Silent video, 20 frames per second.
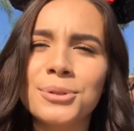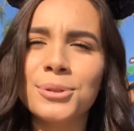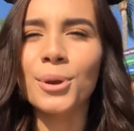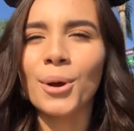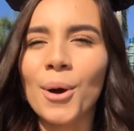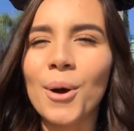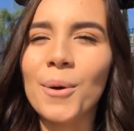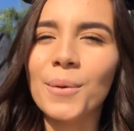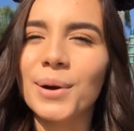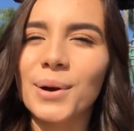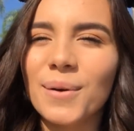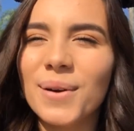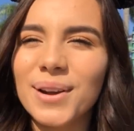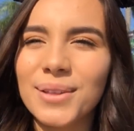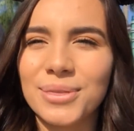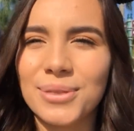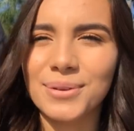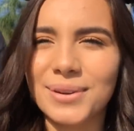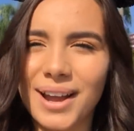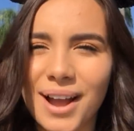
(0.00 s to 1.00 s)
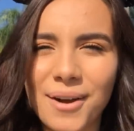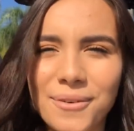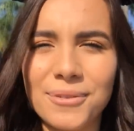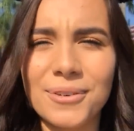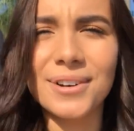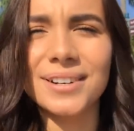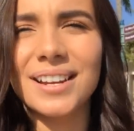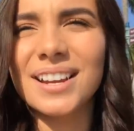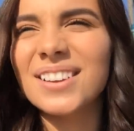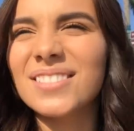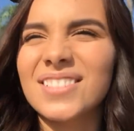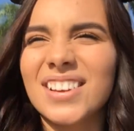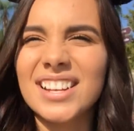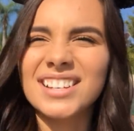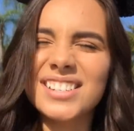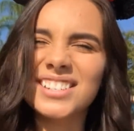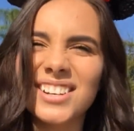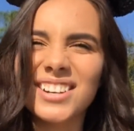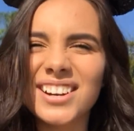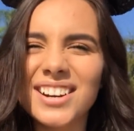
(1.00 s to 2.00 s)
So we're going through California. The lady Adventure.
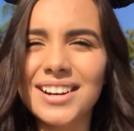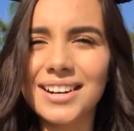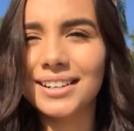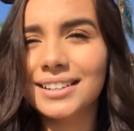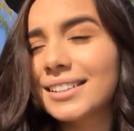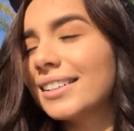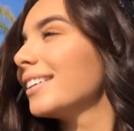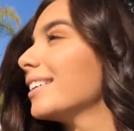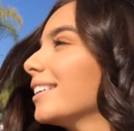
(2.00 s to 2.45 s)
was like, "No,